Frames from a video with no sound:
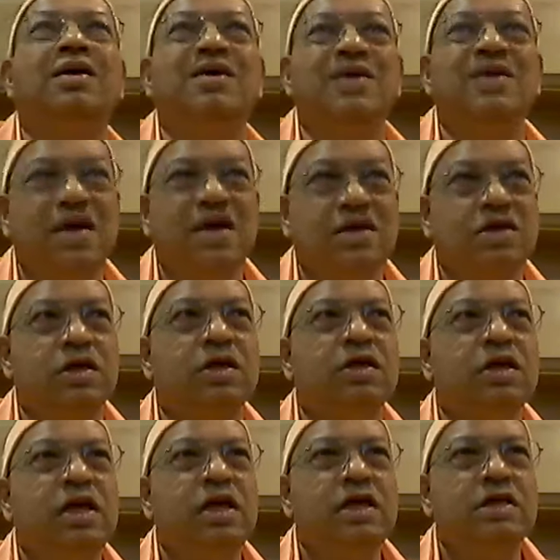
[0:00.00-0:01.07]
Yes,
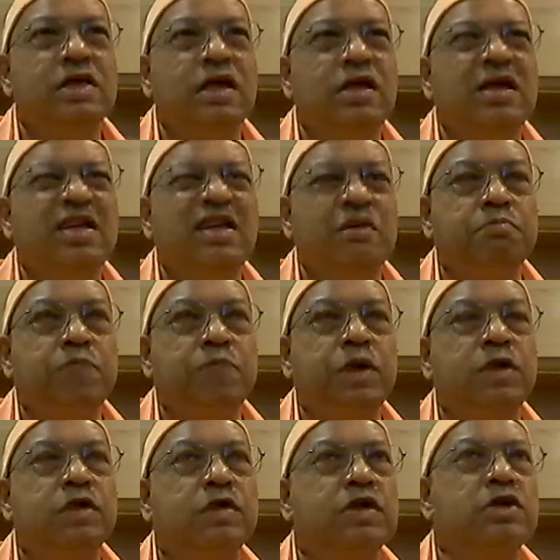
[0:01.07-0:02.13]
it needs a little
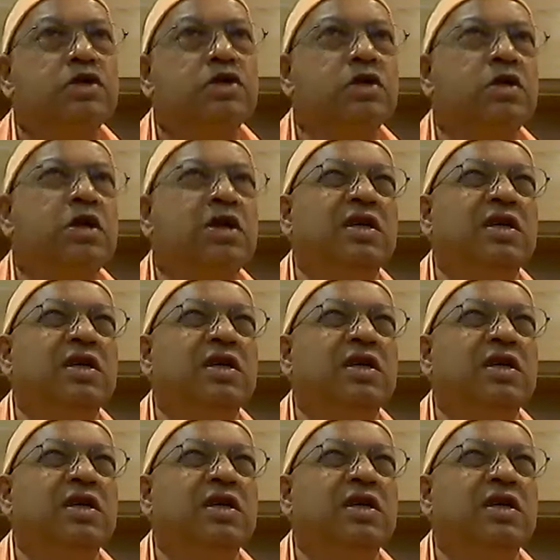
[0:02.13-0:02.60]
penetration,